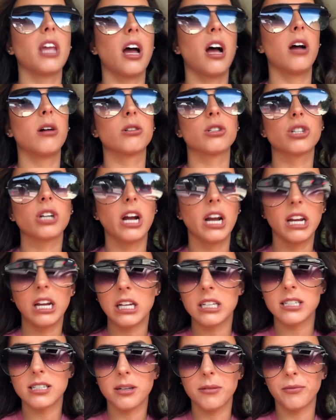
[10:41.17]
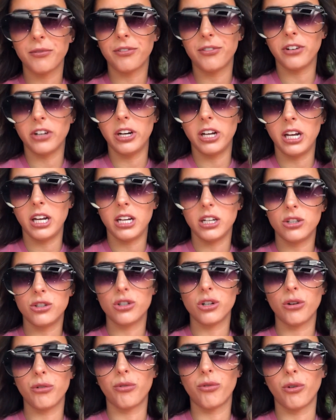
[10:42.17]
yeah, I'll try and get some
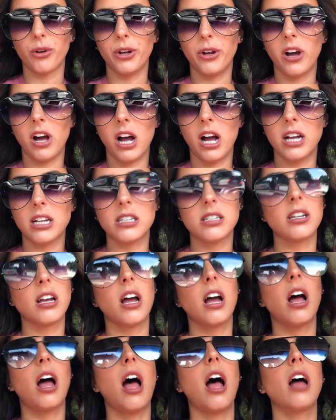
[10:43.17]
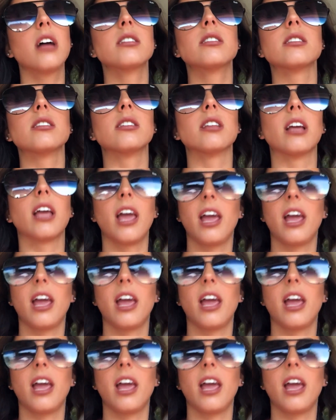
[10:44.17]
footage for you guys at the